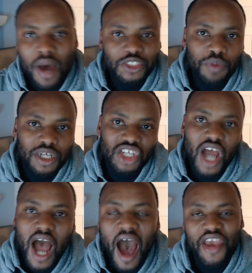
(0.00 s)
a much,
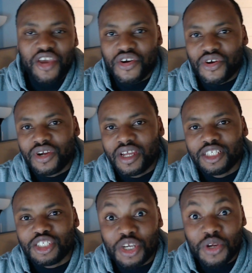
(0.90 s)
much
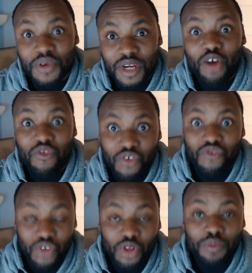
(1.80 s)
higher
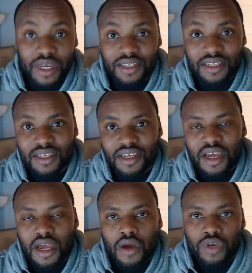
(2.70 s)
degree of
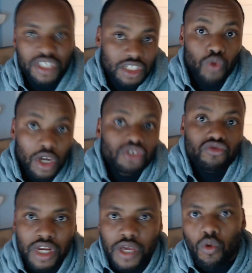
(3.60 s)
fulfillment, which
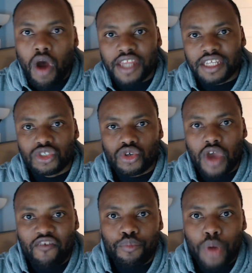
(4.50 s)
is what you really
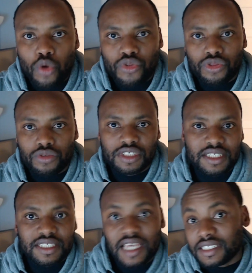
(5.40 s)
want, is to have
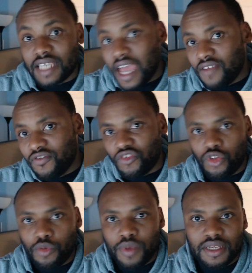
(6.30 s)
both success
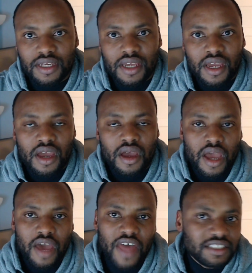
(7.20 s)
and fulfillment.
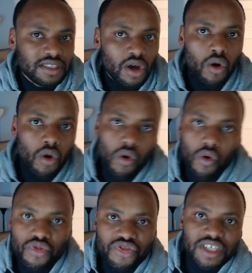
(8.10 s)
And that's the
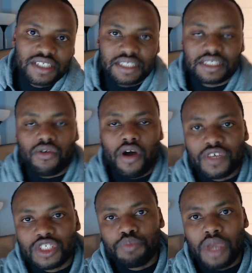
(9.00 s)
whole
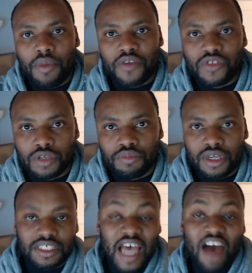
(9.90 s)
thesis around the spear
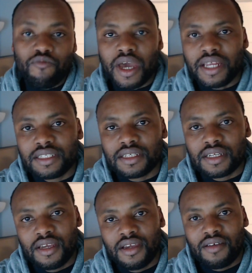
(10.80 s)
method, because I've
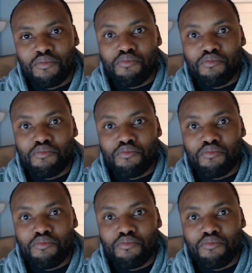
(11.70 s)
met